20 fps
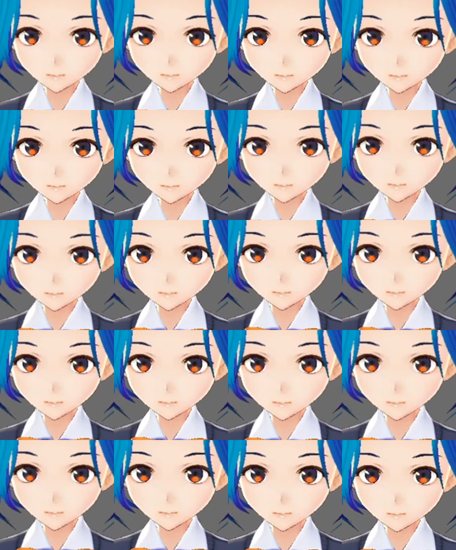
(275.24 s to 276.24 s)
on the left
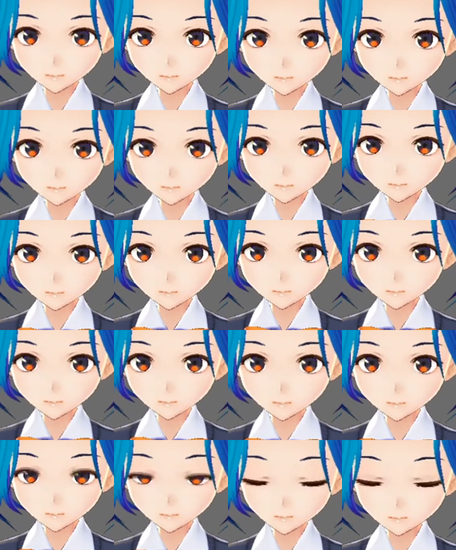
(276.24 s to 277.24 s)
here,
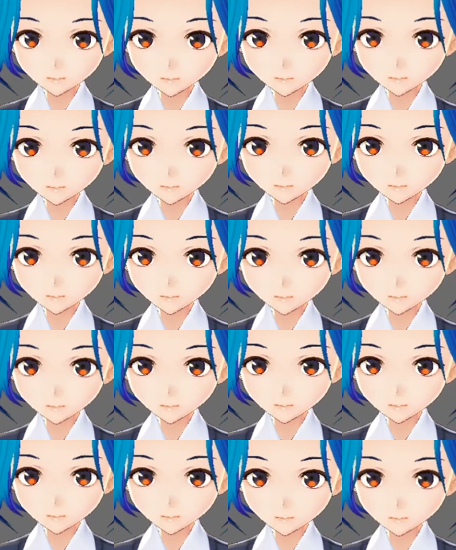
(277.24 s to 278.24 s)
and there
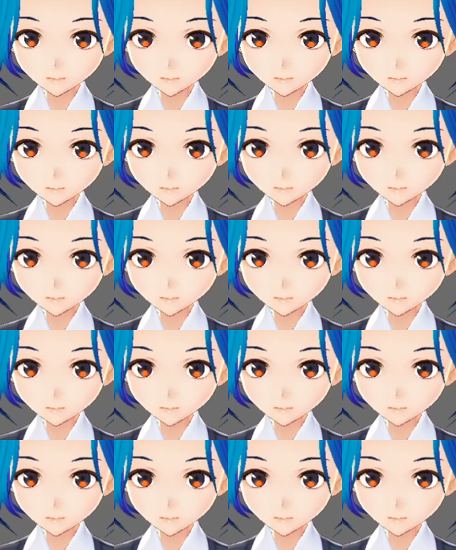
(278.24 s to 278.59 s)
is a button